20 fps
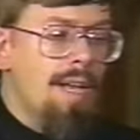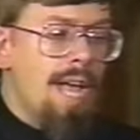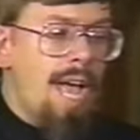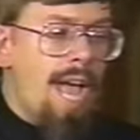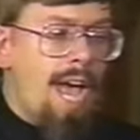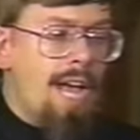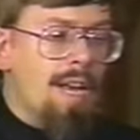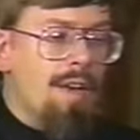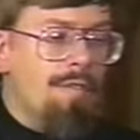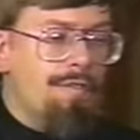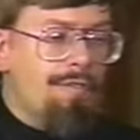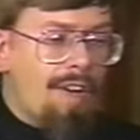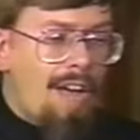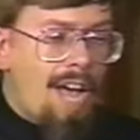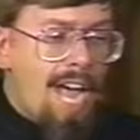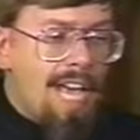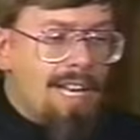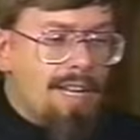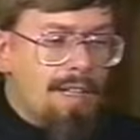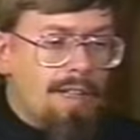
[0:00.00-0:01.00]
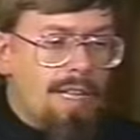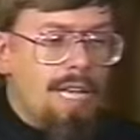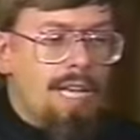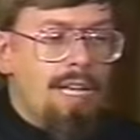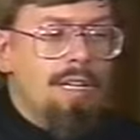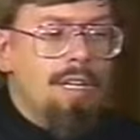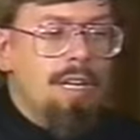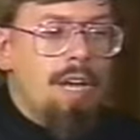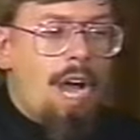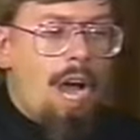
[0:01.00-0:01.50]
and
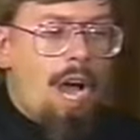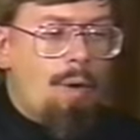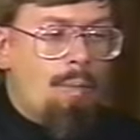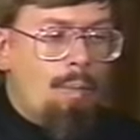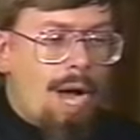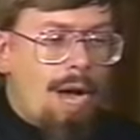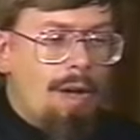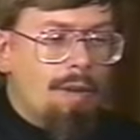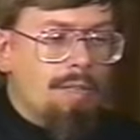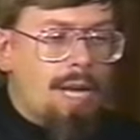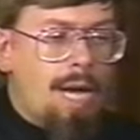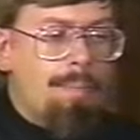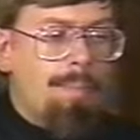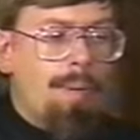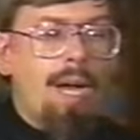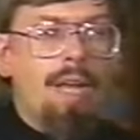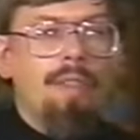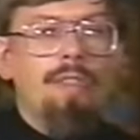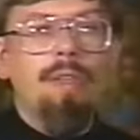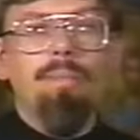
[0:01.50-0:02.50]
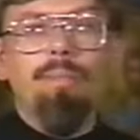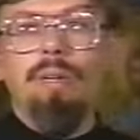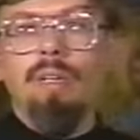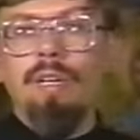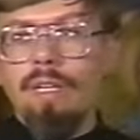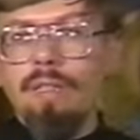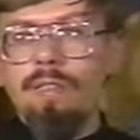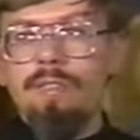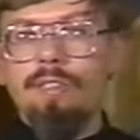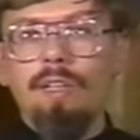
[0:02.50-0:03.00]
finally wound up on the
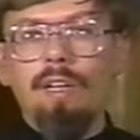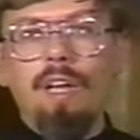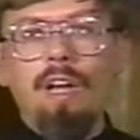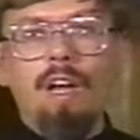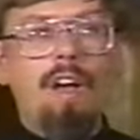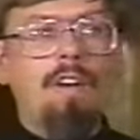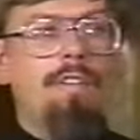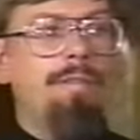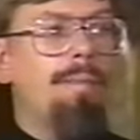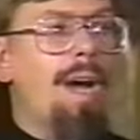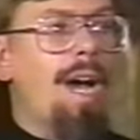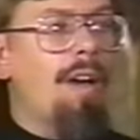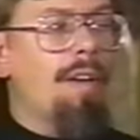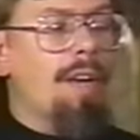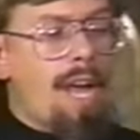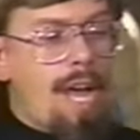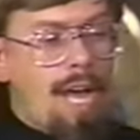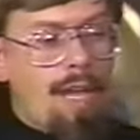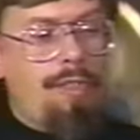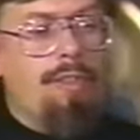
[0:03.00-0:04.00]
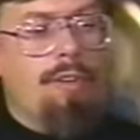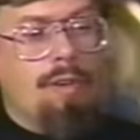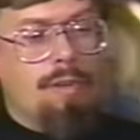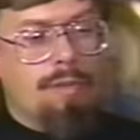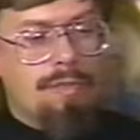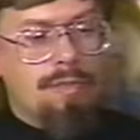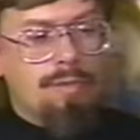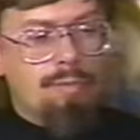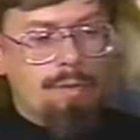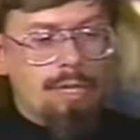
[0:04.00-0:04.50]
peninsula of Mount
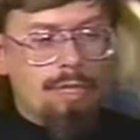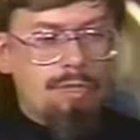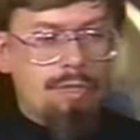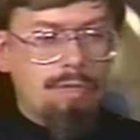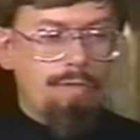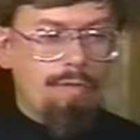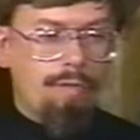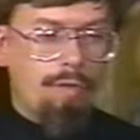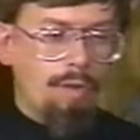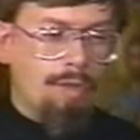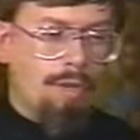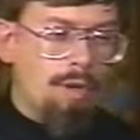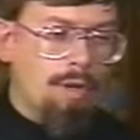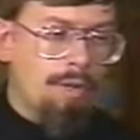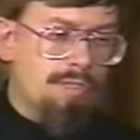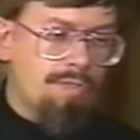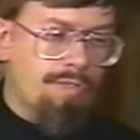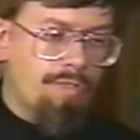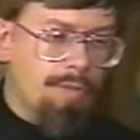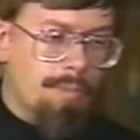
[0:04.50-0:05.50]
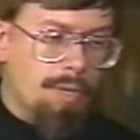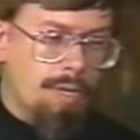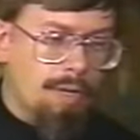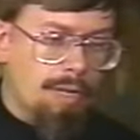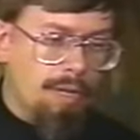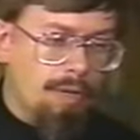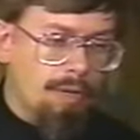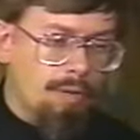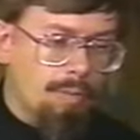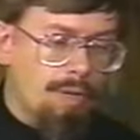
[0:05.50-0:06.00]
Athos, which, for those
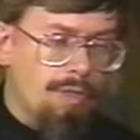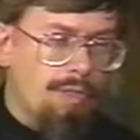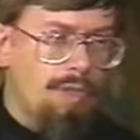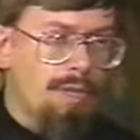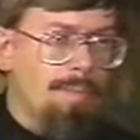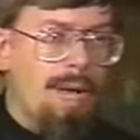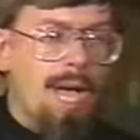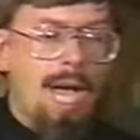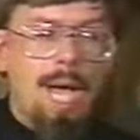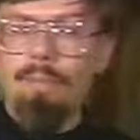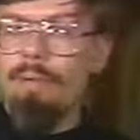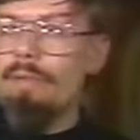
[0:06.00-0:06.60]
familiar with the map